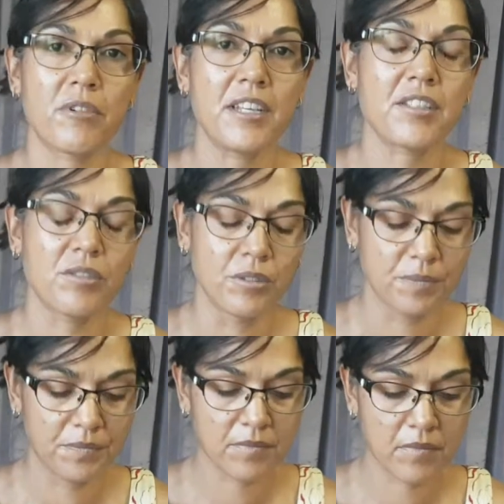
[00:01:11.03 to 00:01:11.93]
in preschool.
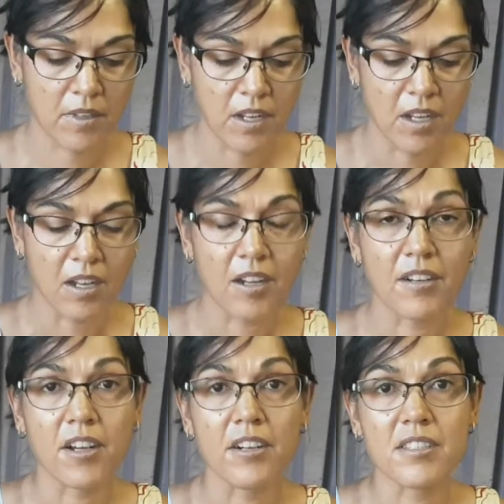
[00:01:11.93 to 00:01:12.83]
I
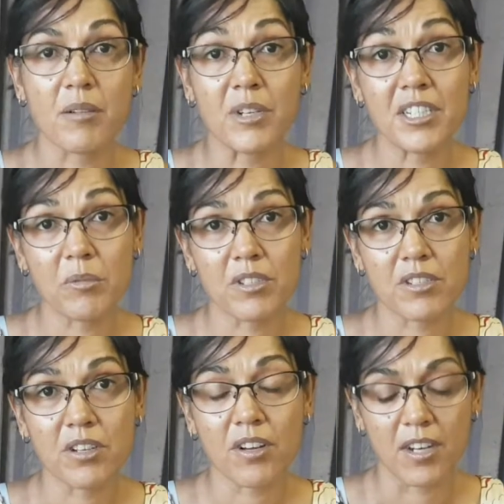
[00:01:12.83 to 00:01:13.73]
noticed that when she was a
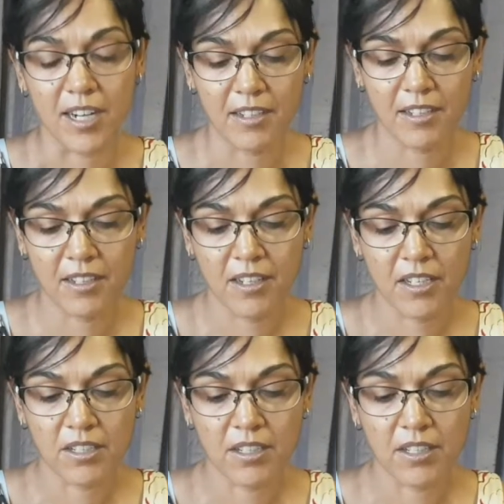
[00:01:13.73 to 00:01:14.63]
toddler,
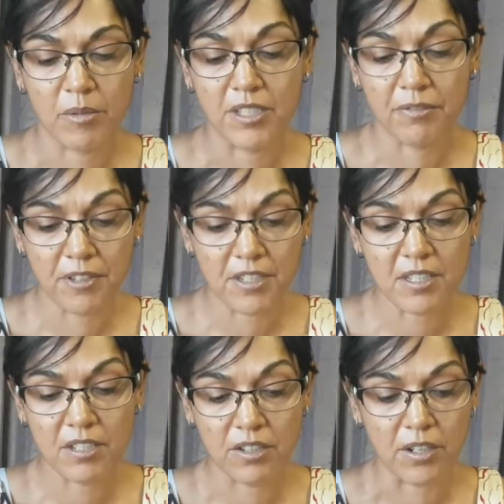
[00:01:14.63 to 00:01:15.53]
there were
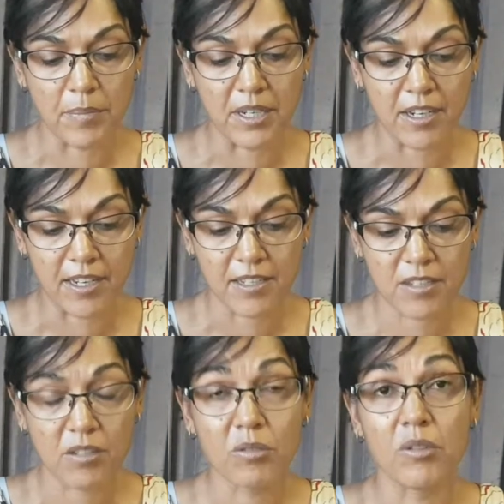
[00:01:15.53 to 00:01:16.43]
differences in her
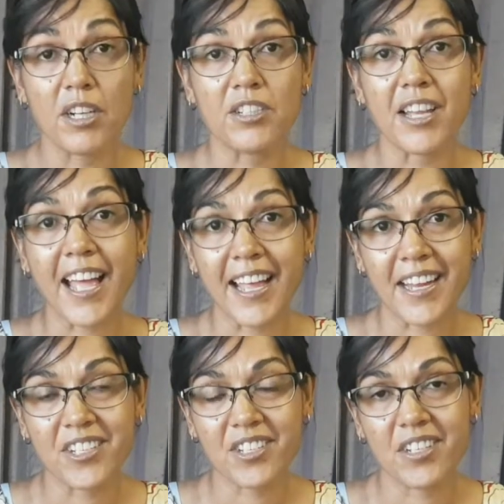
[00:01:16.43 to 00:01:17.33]
abilities according to
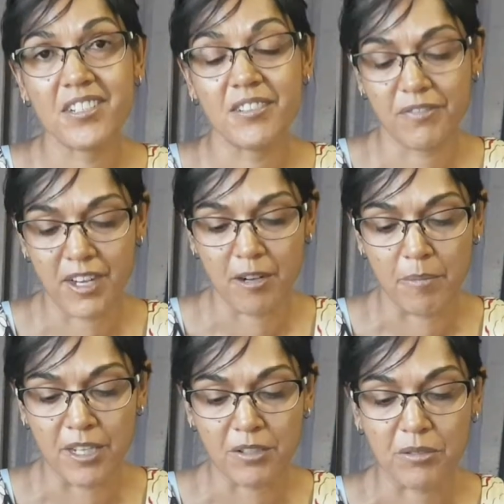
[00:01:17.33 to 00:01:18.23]
age
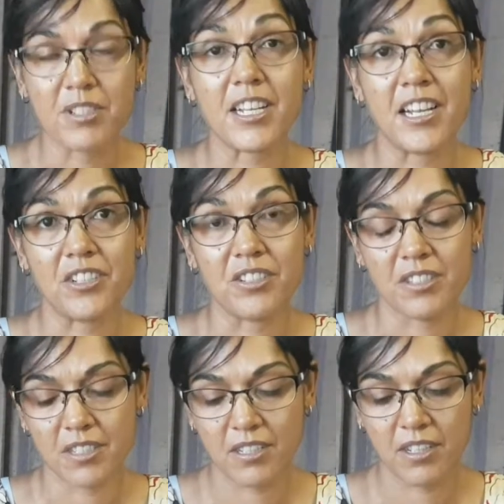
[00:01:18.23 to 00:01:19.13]
developmental
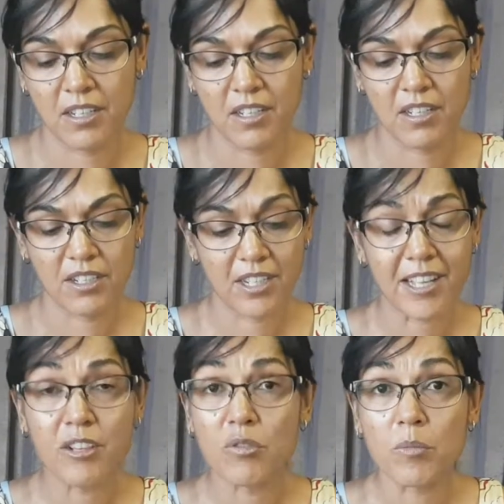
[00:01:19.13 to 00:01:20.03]
stages. She
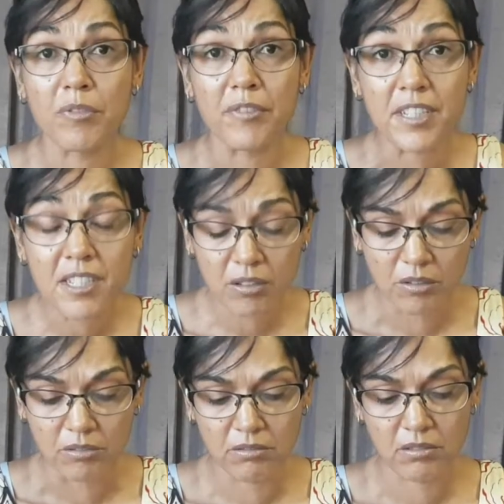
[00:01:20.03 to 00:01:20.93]
had the normal
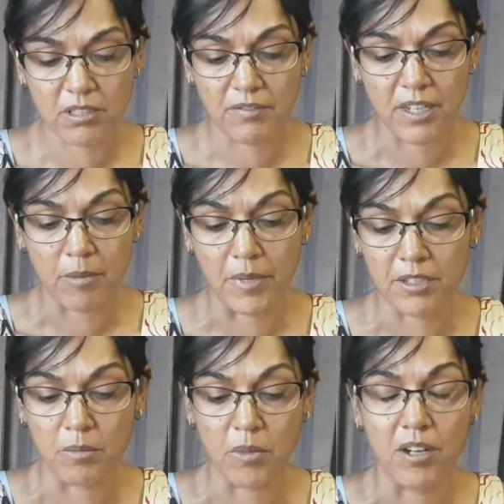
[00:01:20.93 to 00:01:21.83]
physical
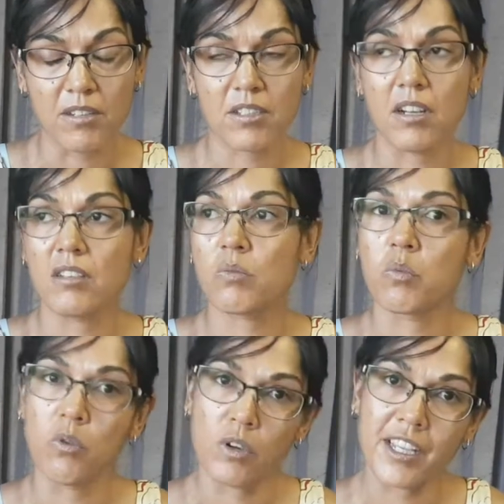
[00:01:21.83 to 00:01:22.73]
developmental milestones,
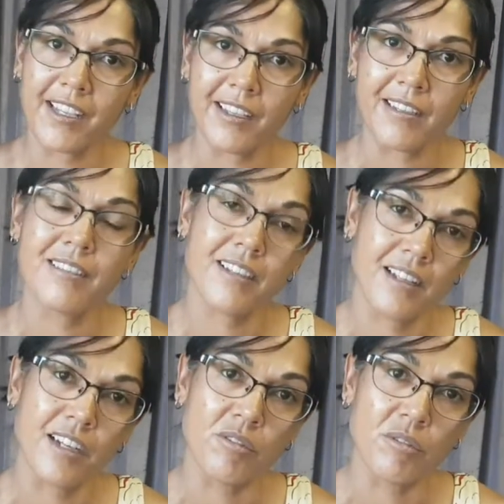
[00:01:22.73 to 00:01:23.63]
walking,
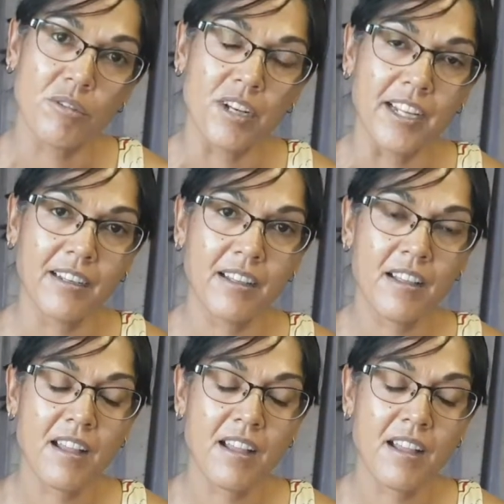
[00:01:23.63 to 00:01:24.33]
sitting and crawling,